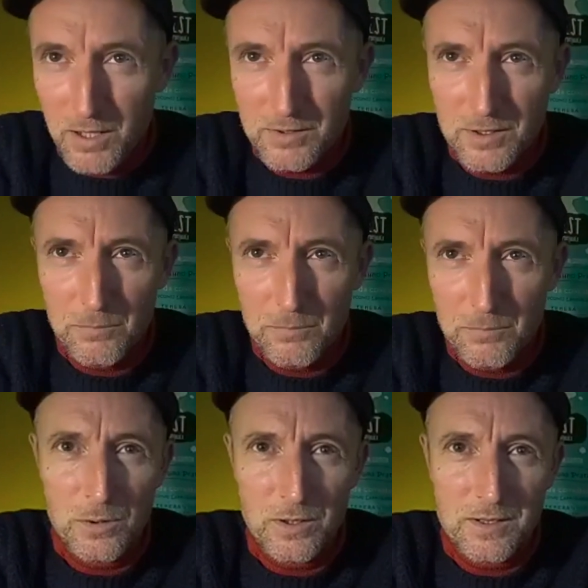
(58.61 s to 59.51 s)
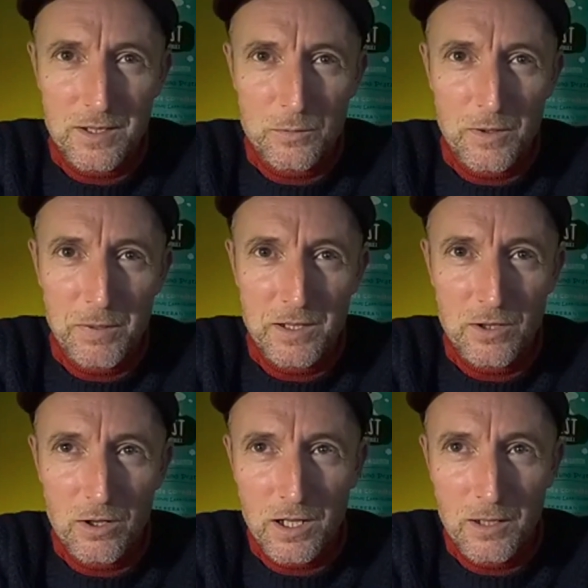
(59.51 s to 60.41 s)
some of the nuances we've been
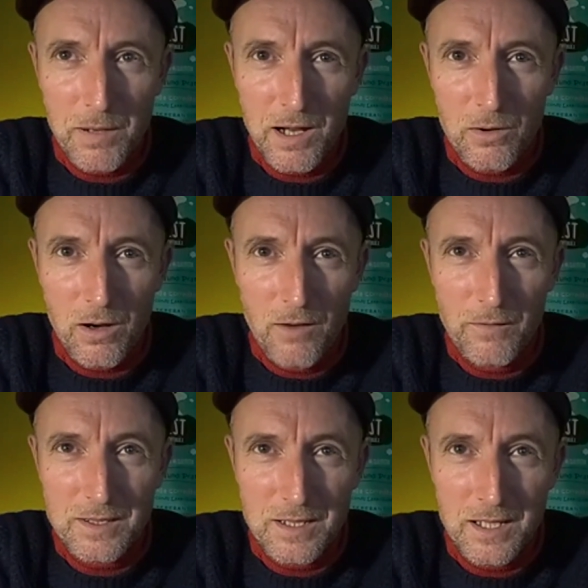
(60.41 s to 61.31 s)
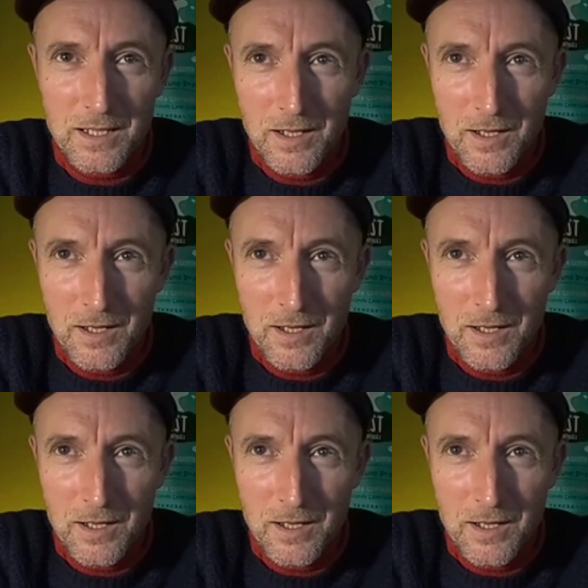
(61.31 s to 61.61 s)
talking about. Obviously,